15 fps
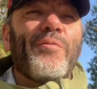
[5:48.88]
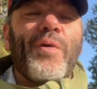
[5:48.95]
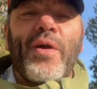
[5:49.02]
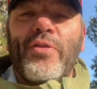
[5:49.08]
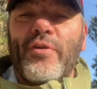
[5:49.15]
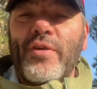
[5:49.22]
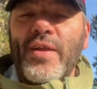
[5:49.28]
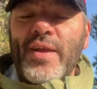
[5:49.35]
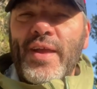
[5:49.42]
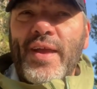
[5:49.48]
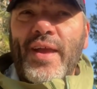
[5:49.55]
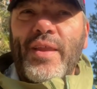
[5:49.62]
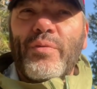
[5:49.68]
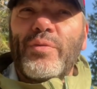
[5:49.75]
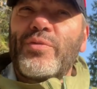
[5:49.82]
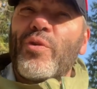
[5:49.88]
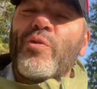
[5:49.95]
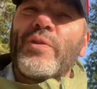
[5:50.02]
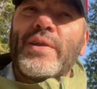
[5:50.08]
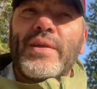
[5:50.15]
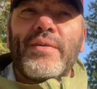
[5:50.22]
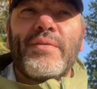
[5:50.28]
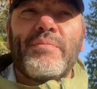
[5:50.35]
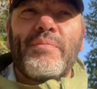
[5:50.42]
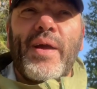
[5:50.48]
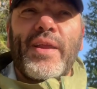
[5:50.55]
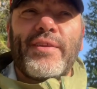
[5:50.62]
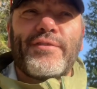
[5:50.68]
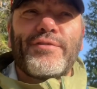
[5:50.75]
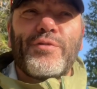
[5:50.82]
weather, and it was only
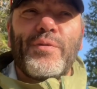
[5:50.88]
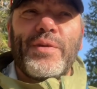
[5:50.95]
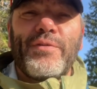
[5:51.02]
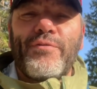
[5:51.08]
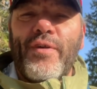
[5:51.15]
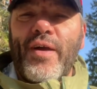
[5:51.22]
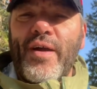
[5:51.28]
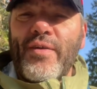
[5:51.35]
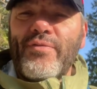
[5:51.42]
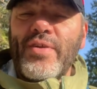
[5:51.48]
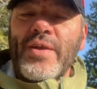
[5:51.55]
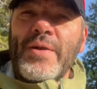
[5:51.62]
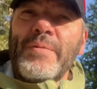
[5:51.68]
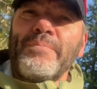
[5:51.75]
minus 25.